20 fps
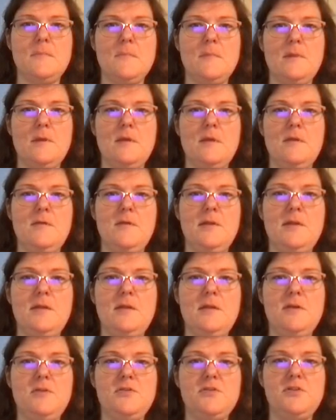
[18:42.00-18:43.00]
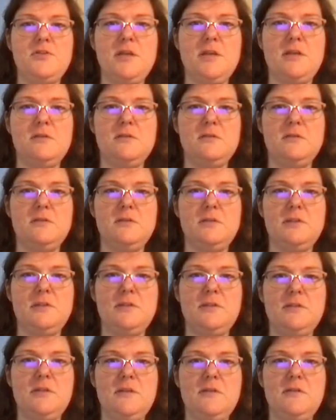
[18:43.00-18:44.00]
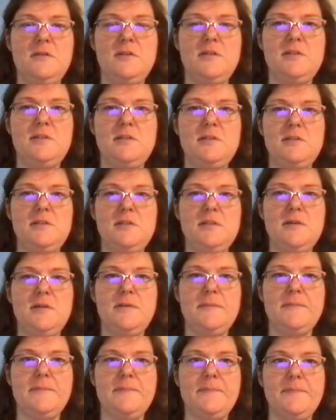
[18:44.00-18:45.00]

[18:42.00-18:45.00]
And then here's like this is oh